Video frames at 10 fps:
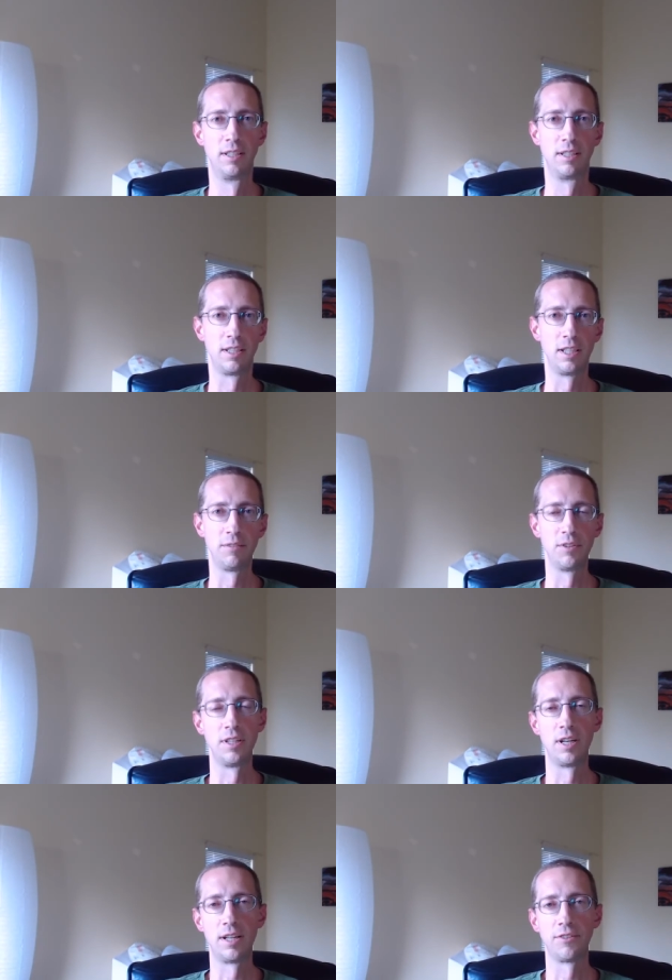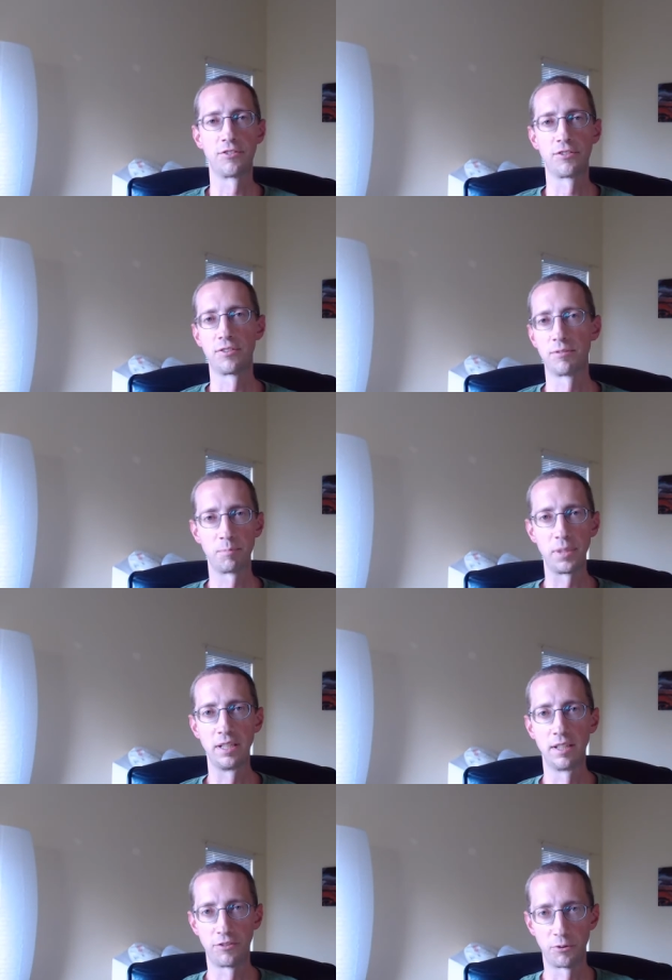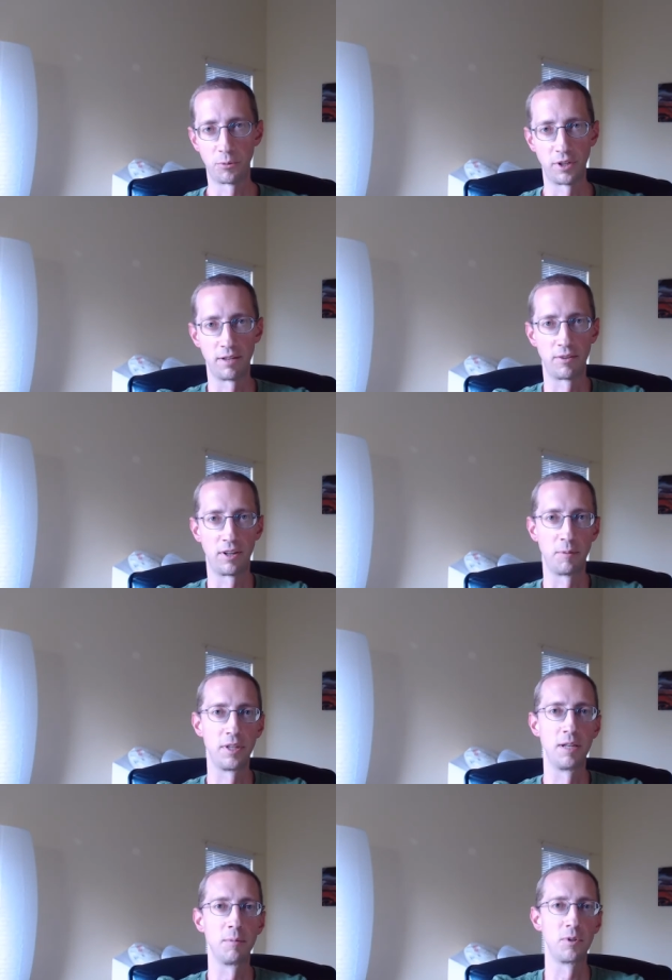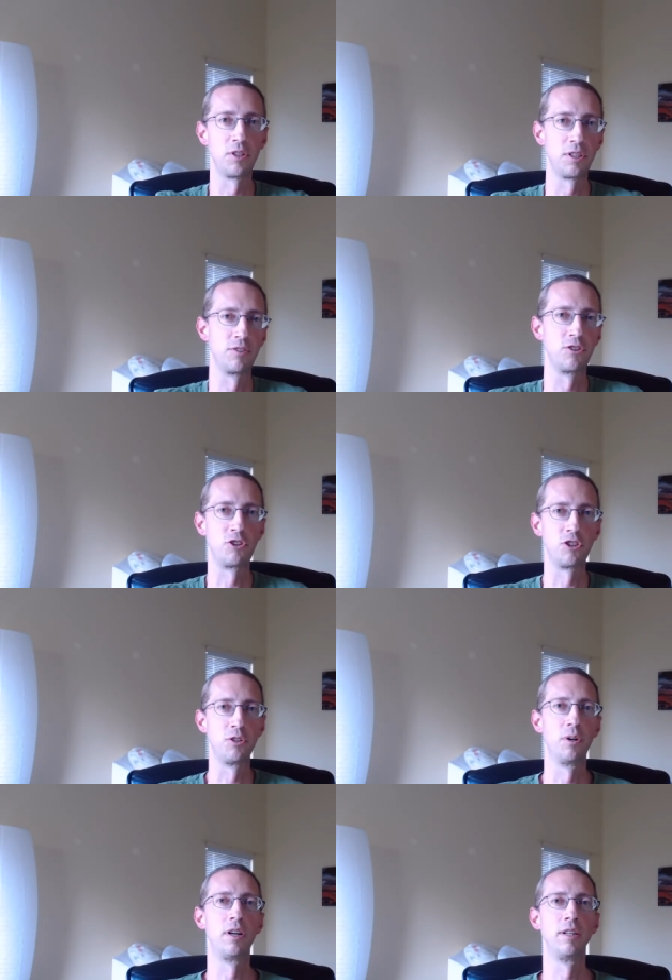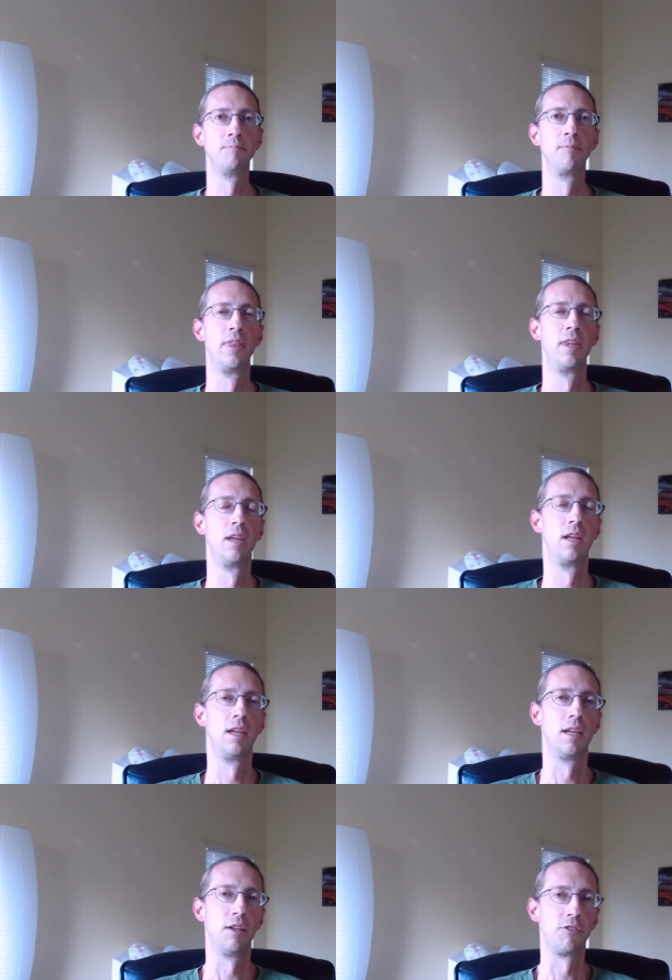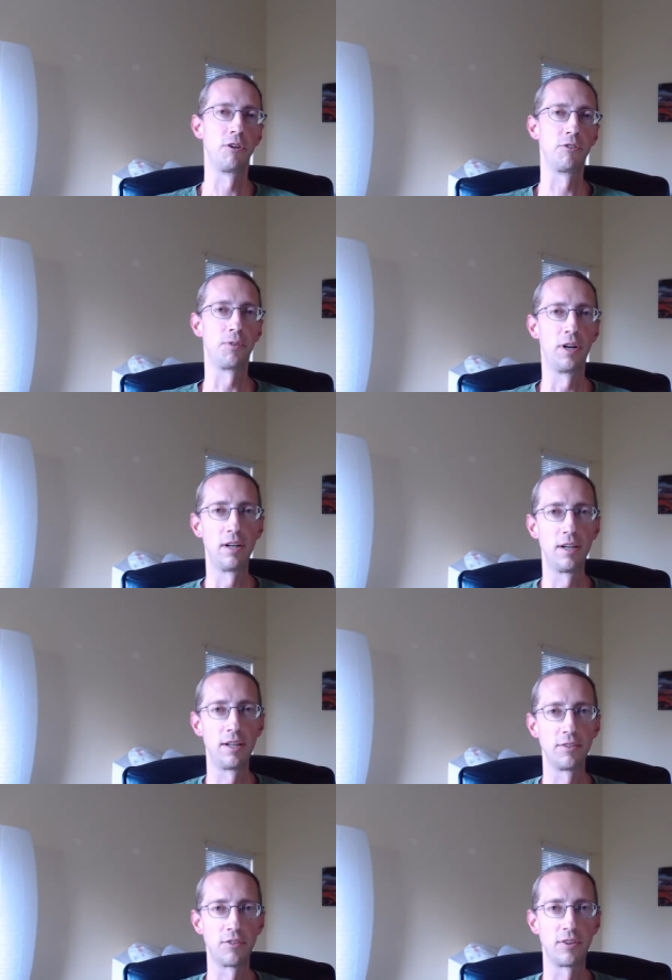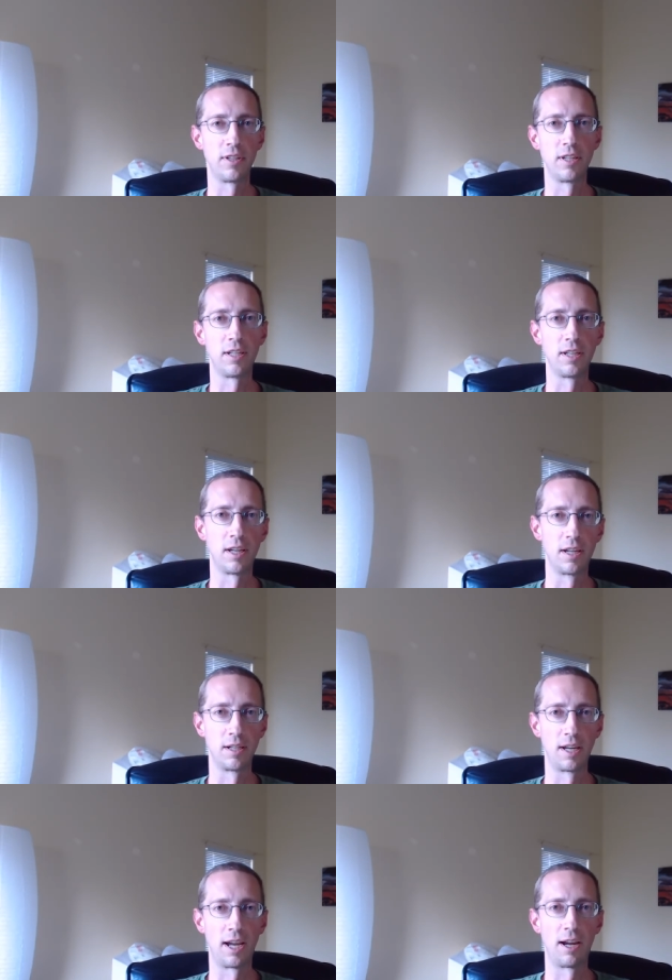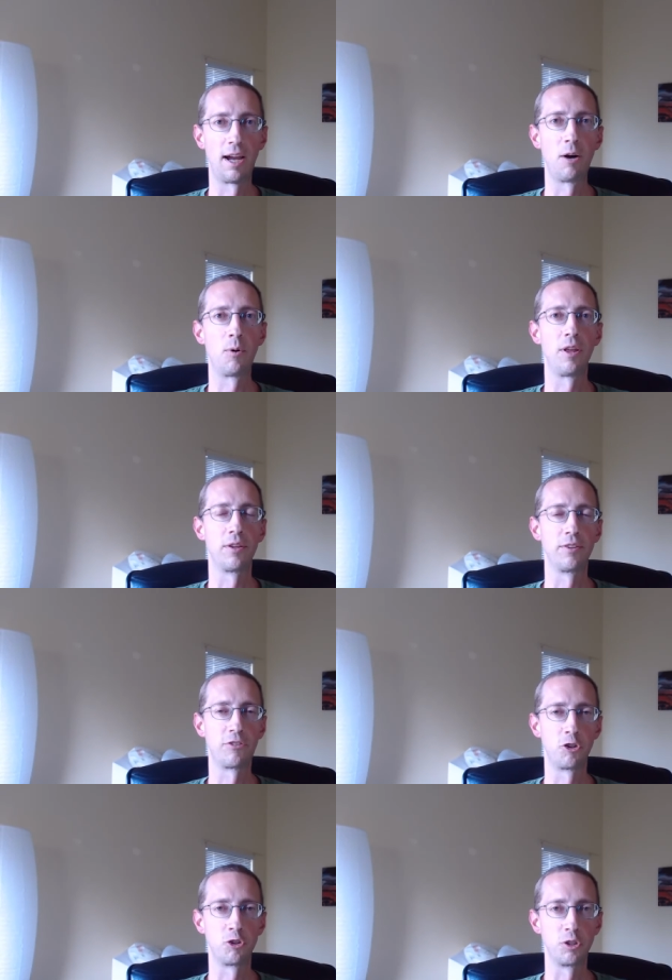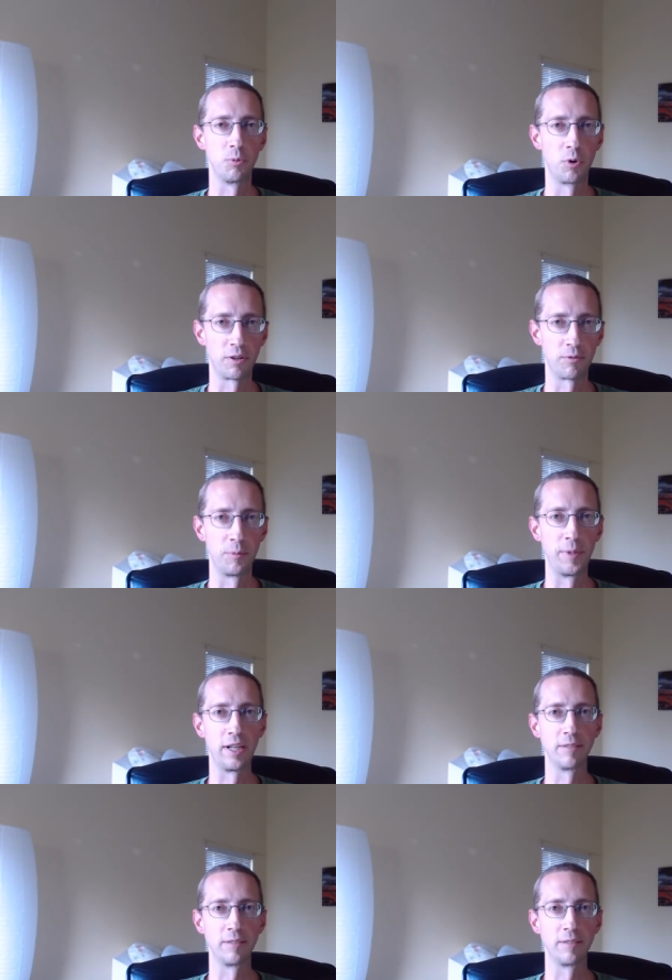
even nuts, peanuts or whatever I've been able to, to chew on. So as far as the how, how well the surgery worked for me,